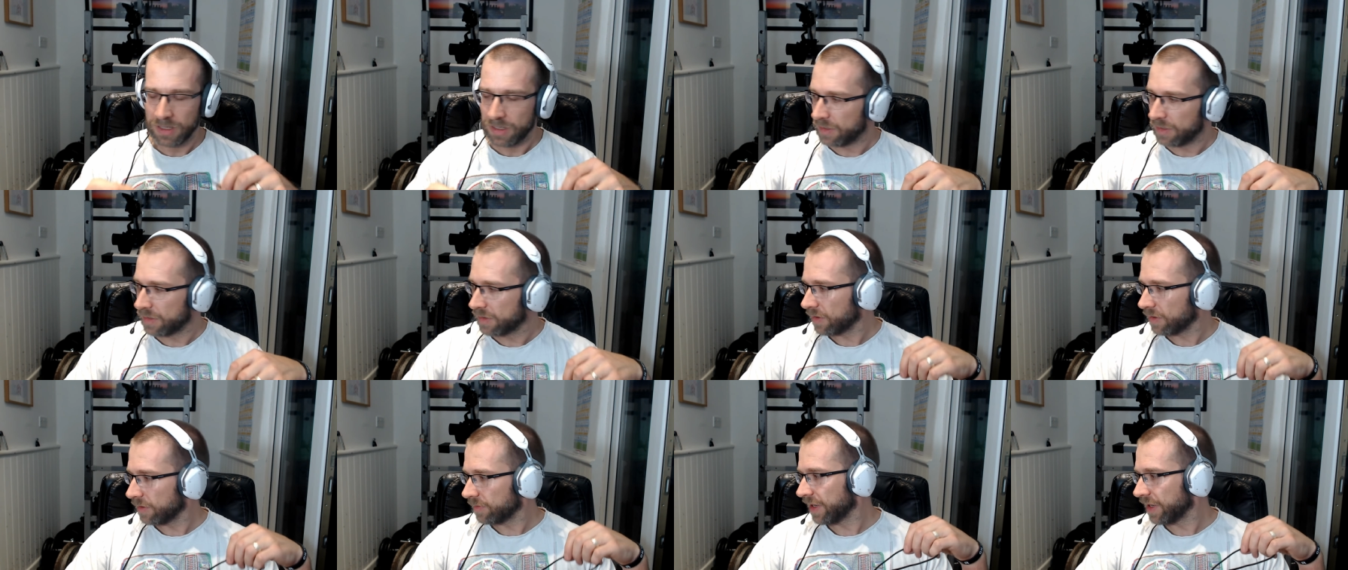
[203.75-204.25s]

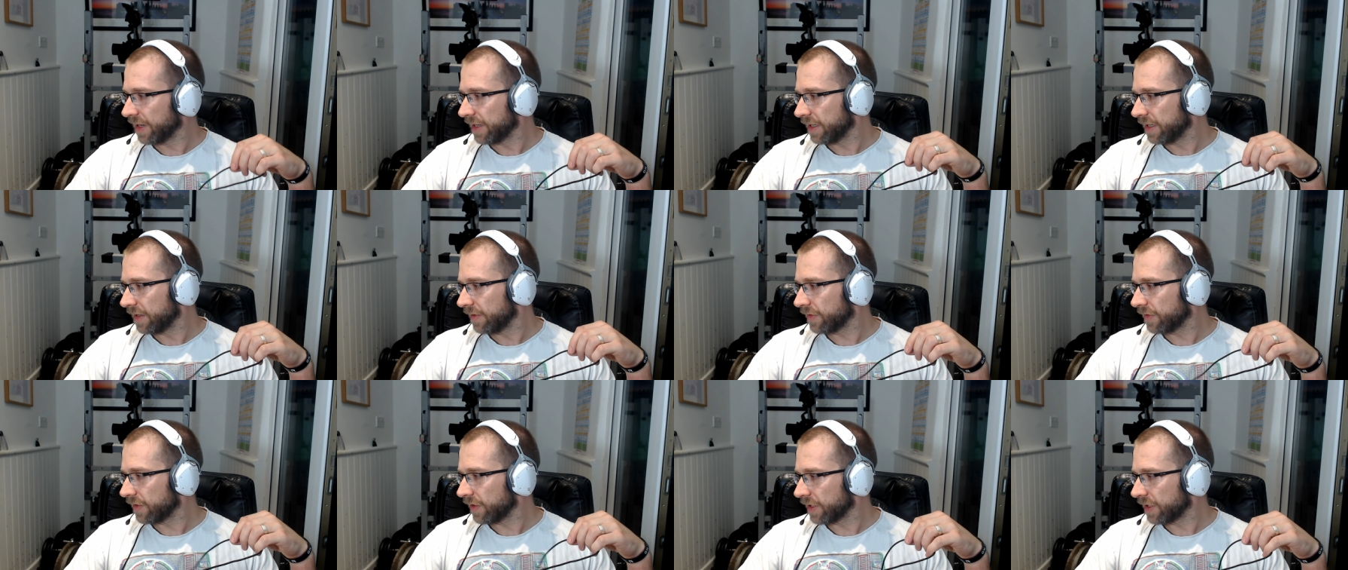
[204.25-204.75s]
It's got plenty
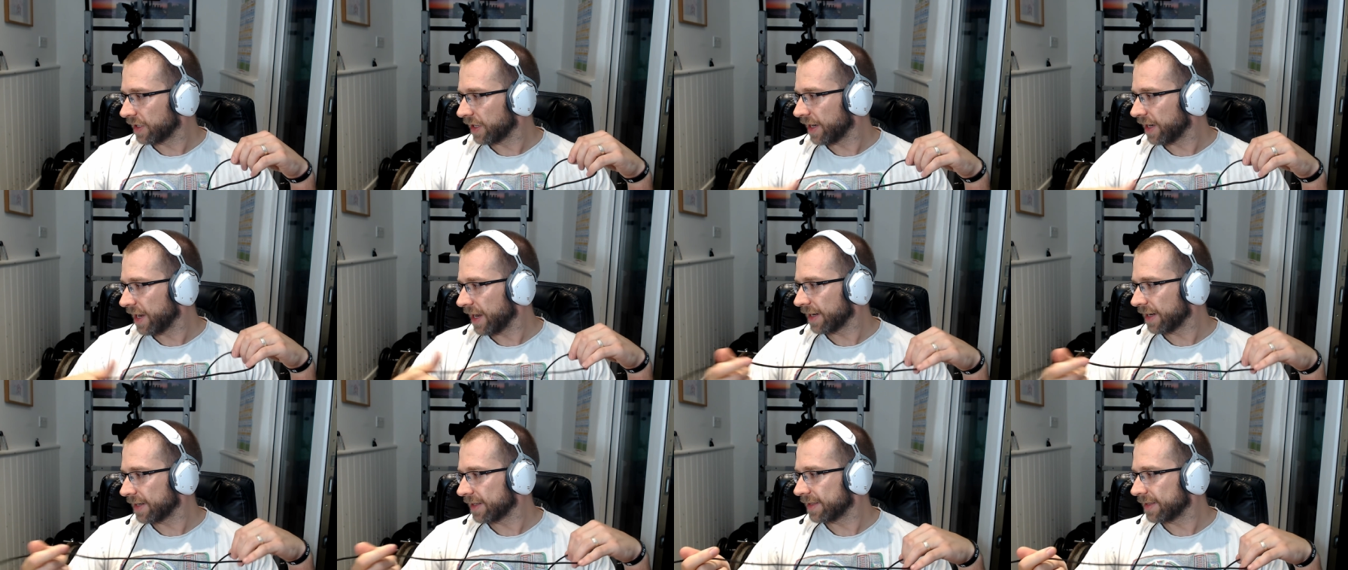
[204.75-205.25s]
of good
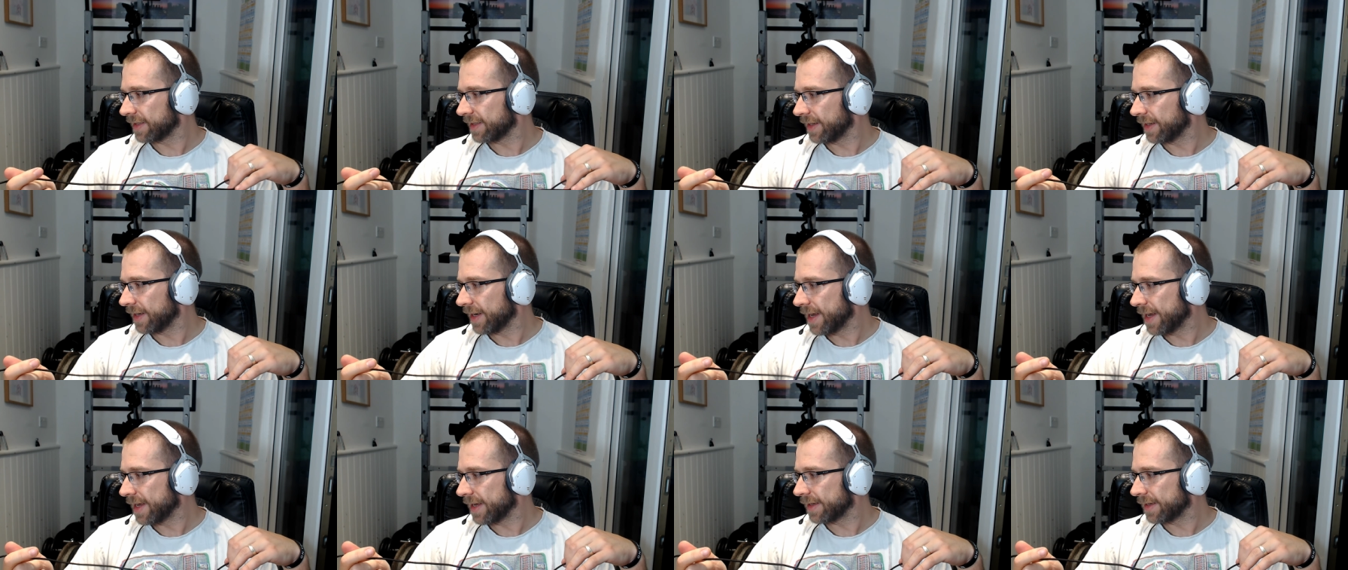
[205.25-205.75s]
connectors
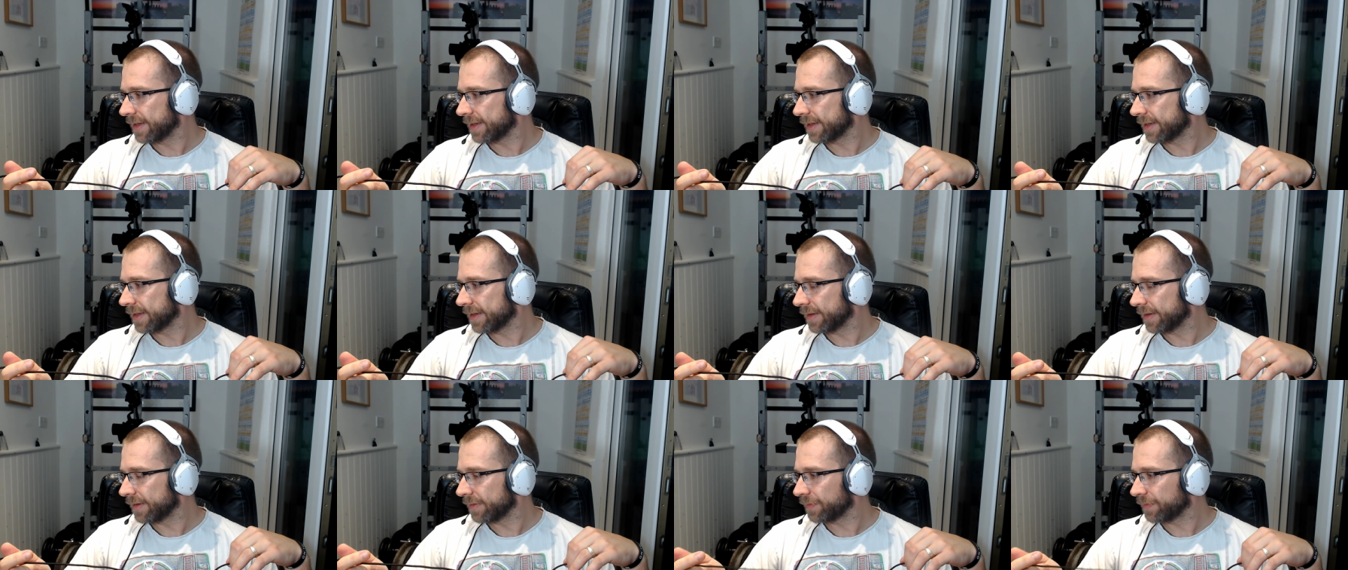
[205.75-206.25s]
in it,
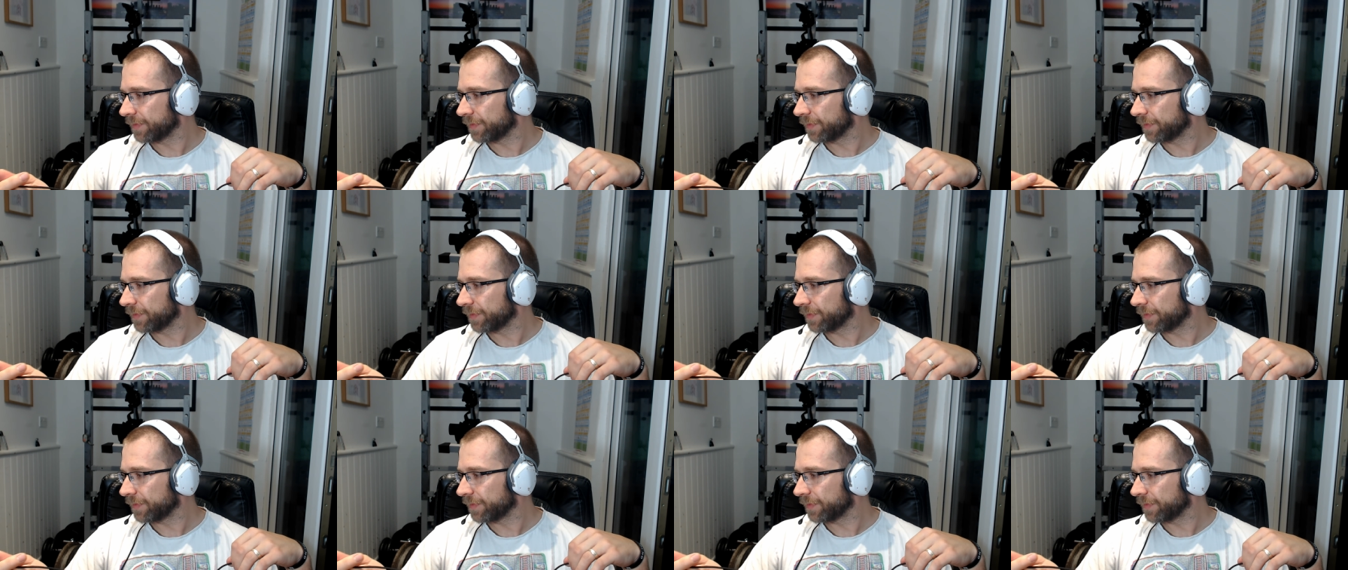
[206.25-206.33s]
so...